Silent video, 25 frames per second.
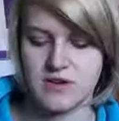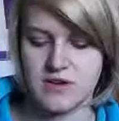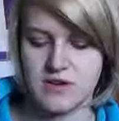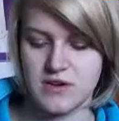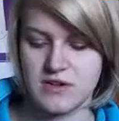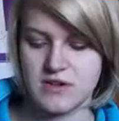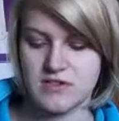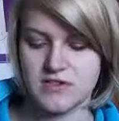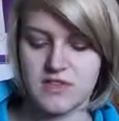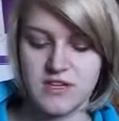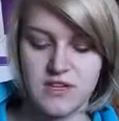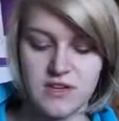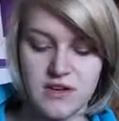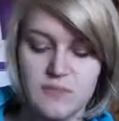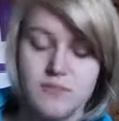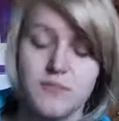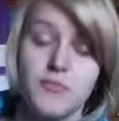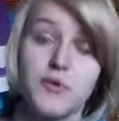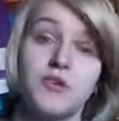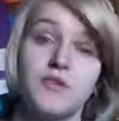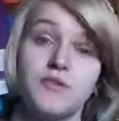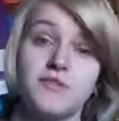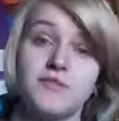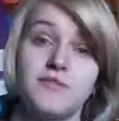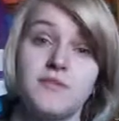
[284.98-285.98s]
And saying it
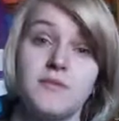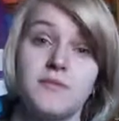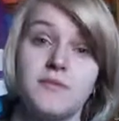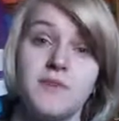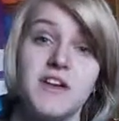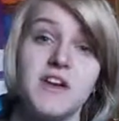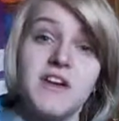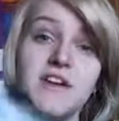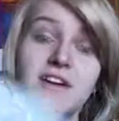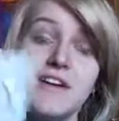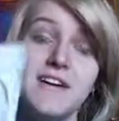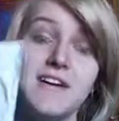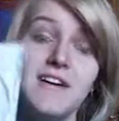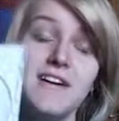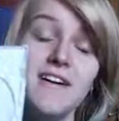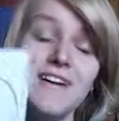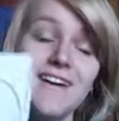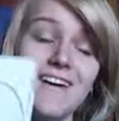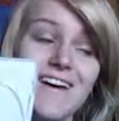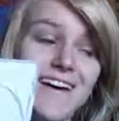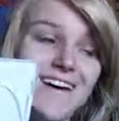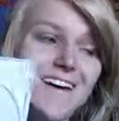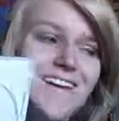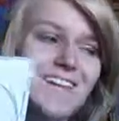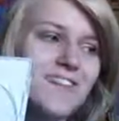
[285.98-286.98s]
borrow from me.
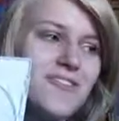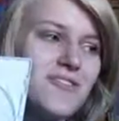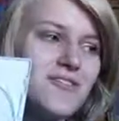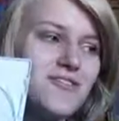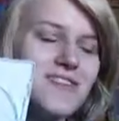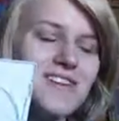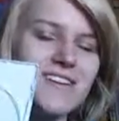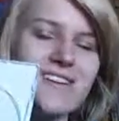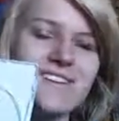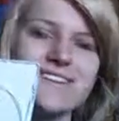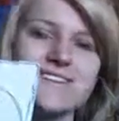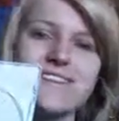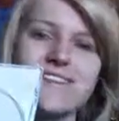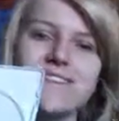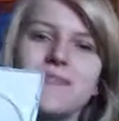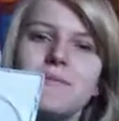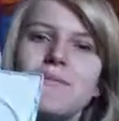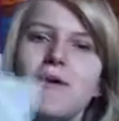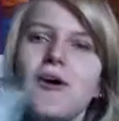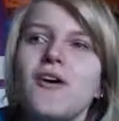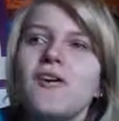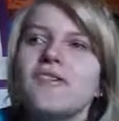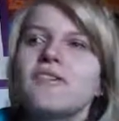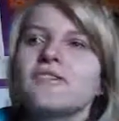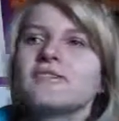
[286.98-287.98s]
No disc in the
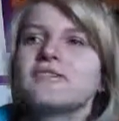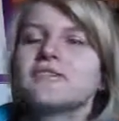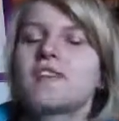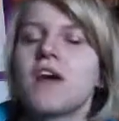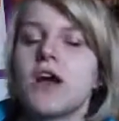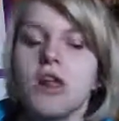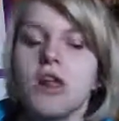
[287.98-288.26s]
box.